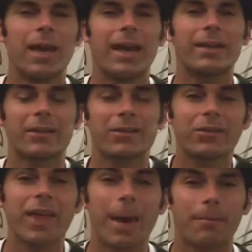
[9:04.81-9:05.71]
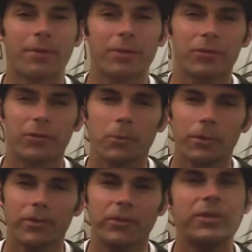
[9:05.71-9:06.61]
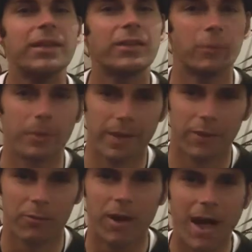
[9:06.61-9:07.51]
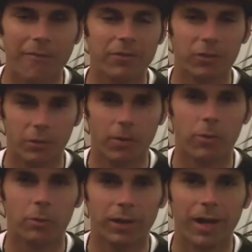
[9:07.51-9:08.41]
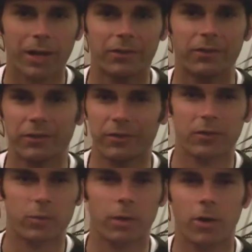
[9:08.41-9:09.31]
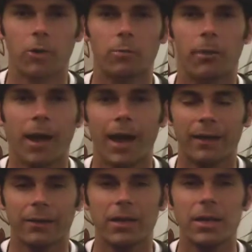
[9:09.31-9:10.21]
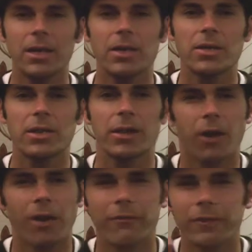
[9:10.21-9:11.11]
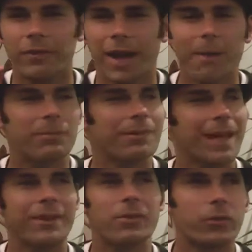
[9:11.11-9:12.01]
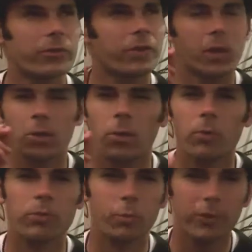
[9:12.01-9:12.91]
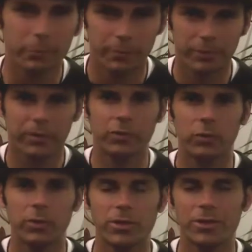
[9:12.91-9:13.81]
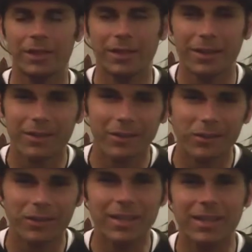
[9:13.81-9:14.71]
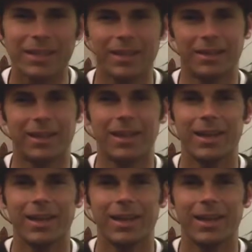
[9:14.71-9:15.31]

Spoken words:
and accept story seeds when they arrive into our own consciousness, into our own mind. They're oftentimes like those golden whispers of intuition that sneak in